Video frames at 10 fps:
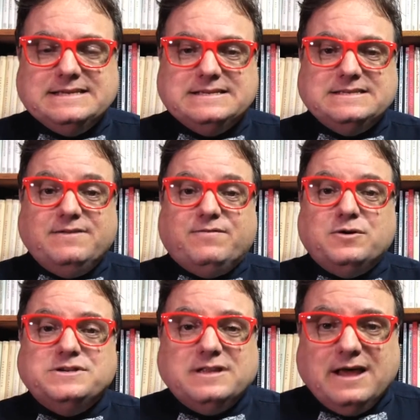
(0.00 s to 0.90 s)
It's an
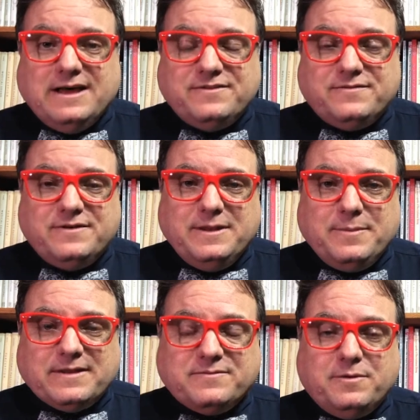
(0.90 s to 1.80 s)
unfortunate loss for deep
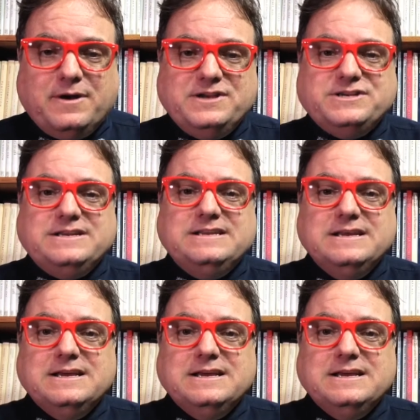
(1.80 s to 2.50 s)
exploration.